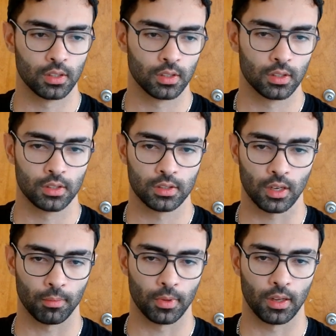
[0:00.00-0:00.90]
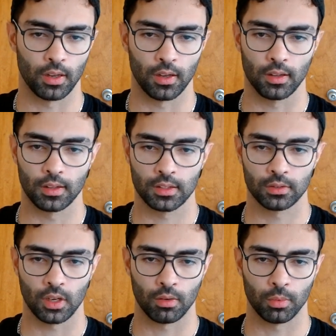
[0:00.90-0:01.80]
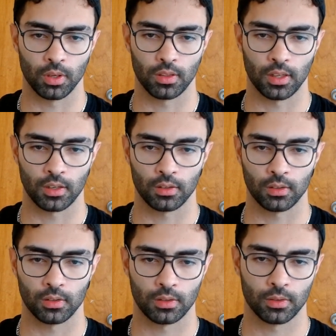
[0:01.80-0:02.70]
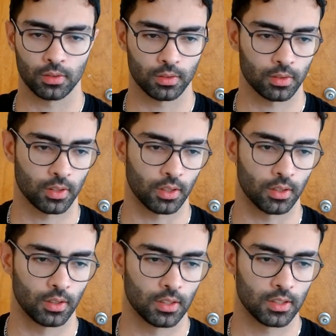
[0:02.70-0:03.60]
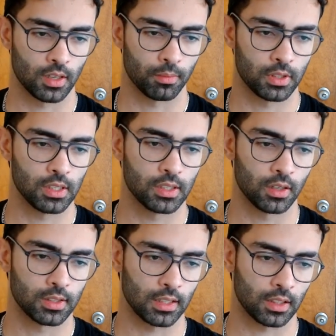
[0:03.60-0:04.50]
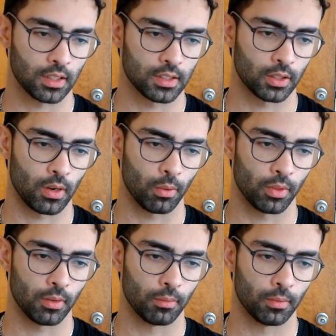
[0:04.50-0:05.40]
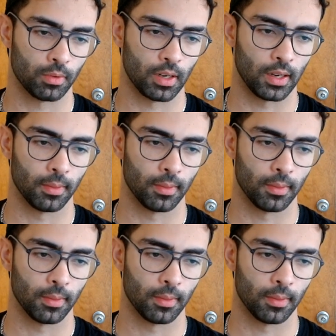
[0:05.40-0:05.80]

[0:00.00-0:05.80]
some let's draw on what I don't know here, some T cells that kind of surround them, right?